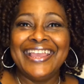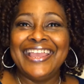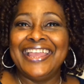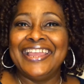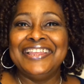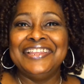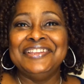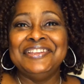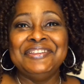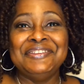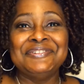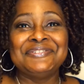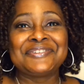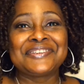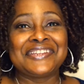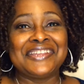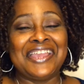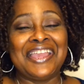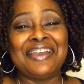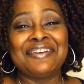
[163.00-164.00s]
and he
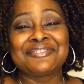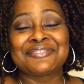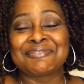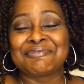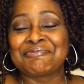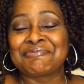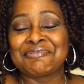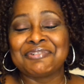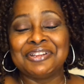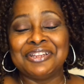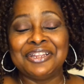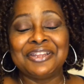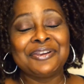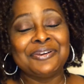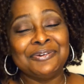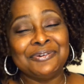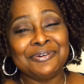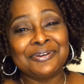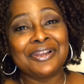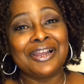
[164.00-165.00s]
usually has some really
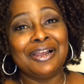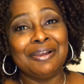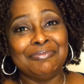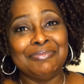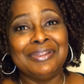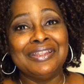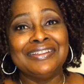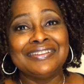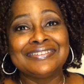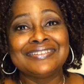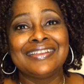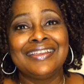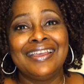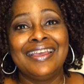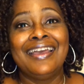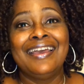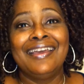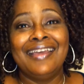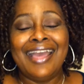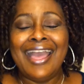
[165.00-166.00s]
cool comments,
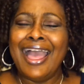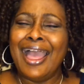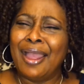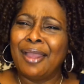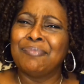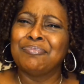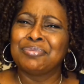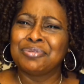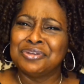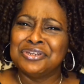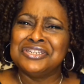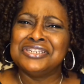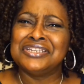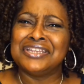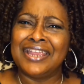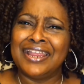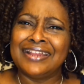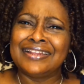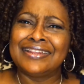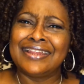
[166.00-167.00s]
I
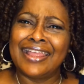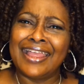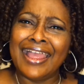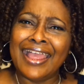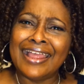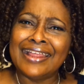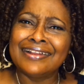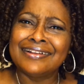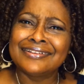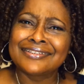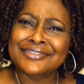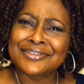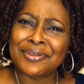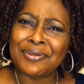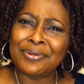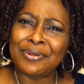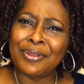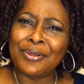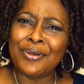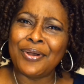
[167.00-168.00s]
appreciate that.
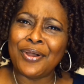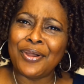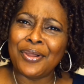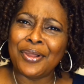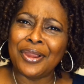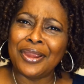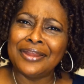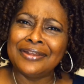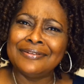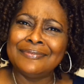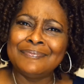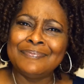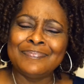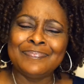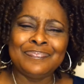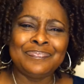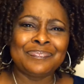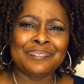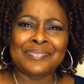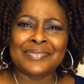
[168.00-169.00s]
Solo Art,
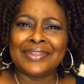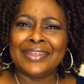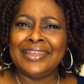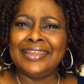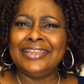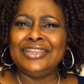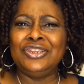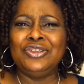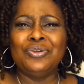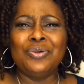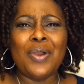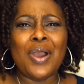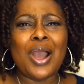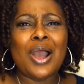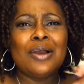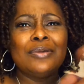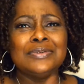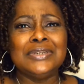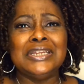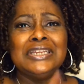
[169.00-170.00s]
you
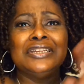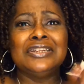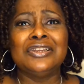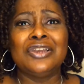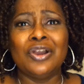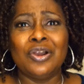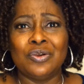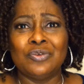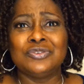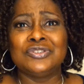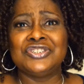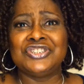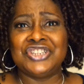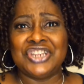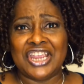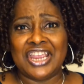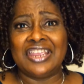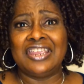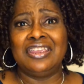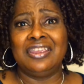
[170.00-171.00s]
all need to go
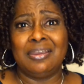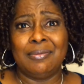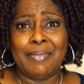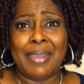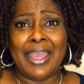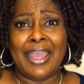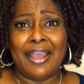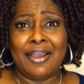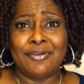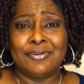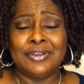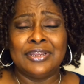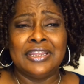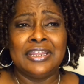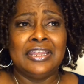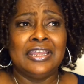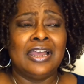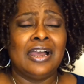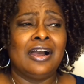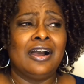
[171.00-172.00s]
check him out.
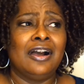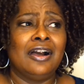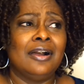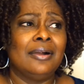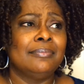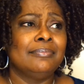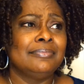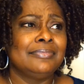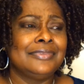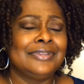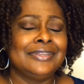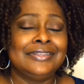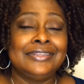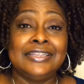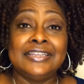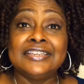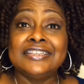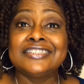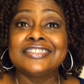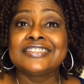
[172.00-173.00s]
Um,
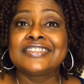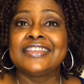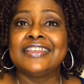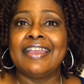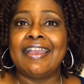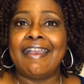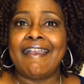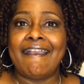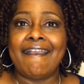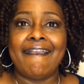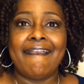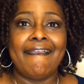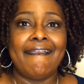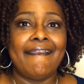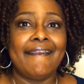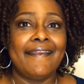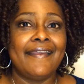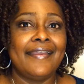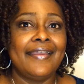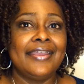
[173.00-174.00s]
this guy
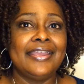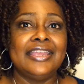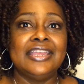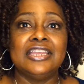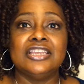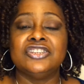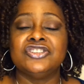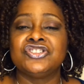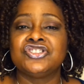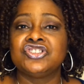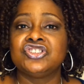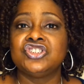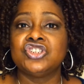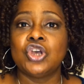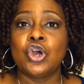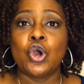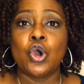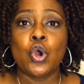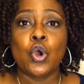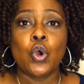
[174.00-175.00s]
is
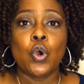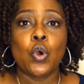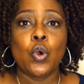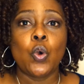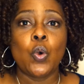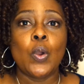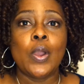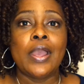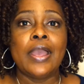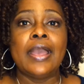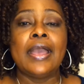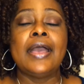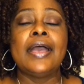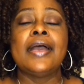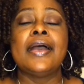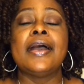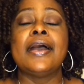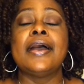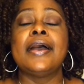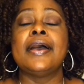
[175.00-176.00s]
so
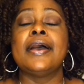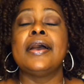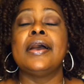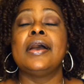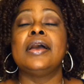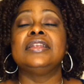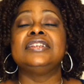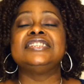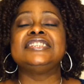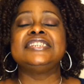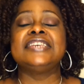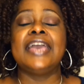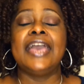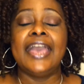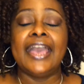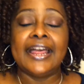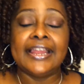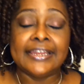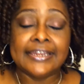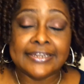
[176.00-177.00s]

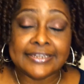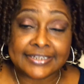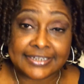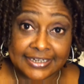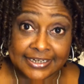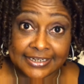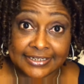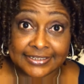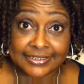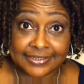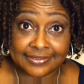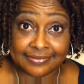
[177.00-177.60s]
talented.